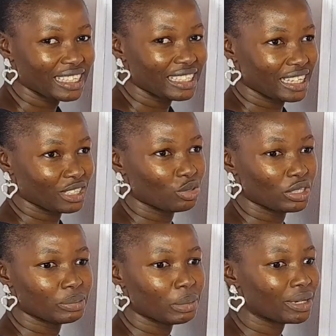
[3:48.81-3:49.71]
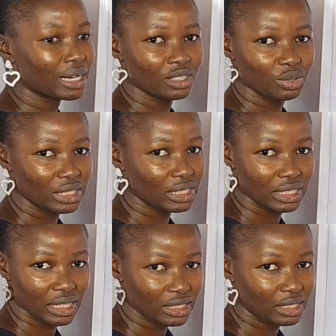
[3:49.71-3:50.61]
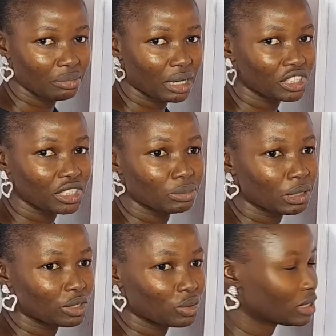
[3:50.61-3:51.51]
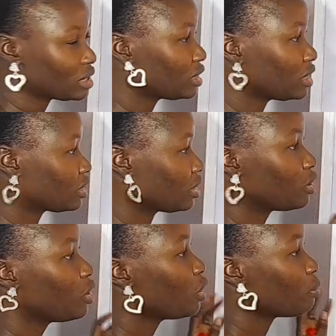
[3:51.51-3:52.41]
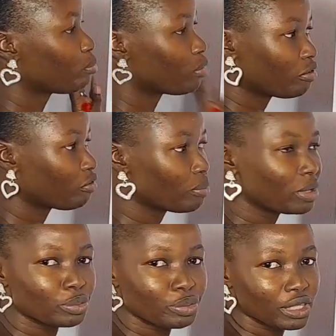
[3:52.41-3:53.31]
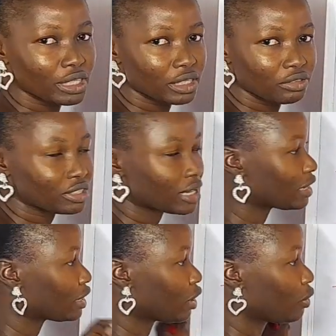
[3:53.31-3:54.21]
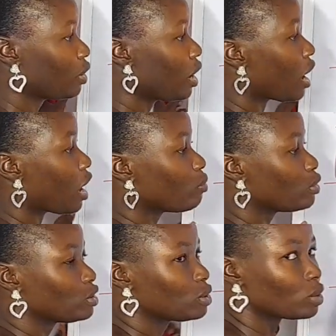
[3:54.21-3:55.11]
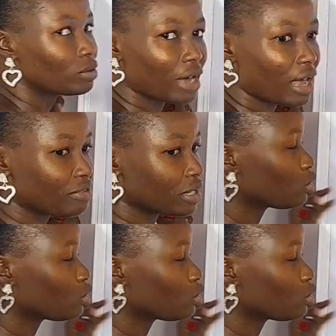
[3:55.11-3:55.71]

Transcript: Yes, so it's been more than 20 years. The machine is more than 20 years now. But for me to be on the safe side now, I'll be using 5 years.